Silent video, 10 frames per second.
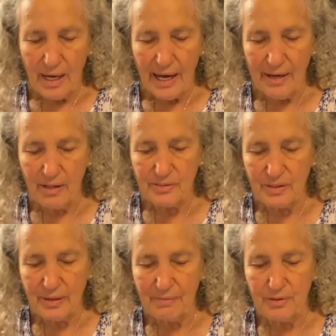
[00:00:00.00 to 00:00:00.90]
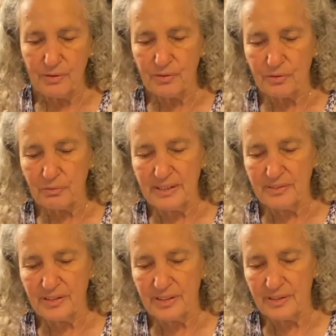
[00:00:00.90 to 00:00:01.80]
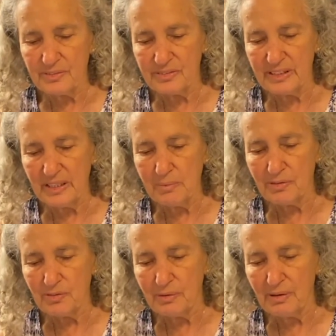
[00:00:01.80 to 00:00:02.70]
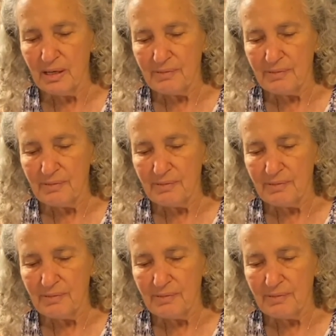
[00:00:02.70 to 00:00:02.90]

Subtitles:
I also have used three-tiered steamers to